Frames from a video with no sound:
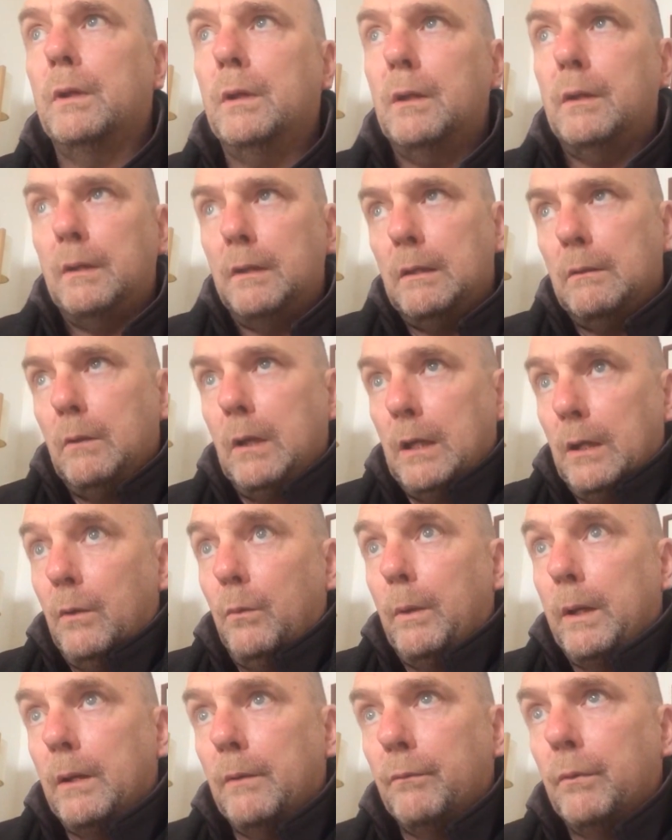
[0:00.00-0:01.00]
in the, in
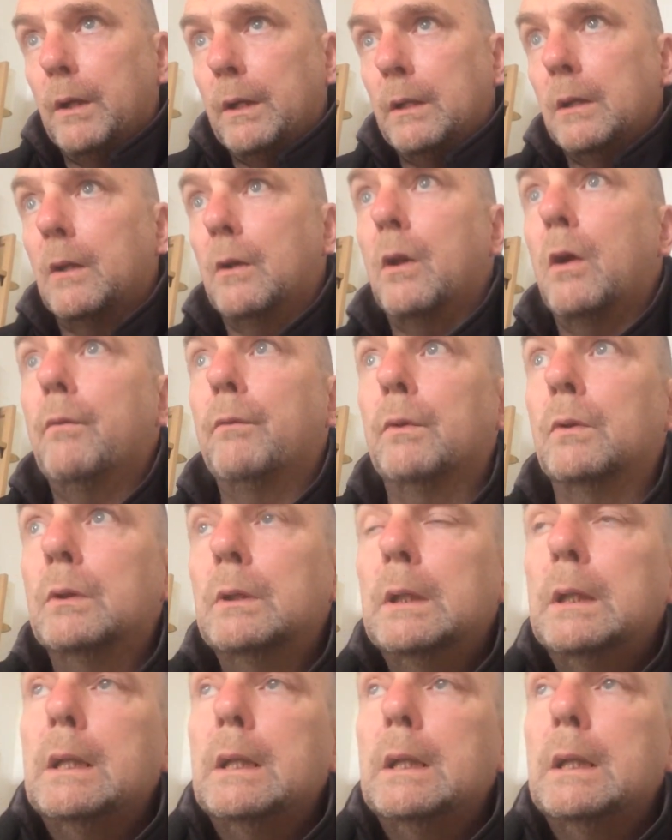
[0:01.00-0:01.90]
the way of writing a novel.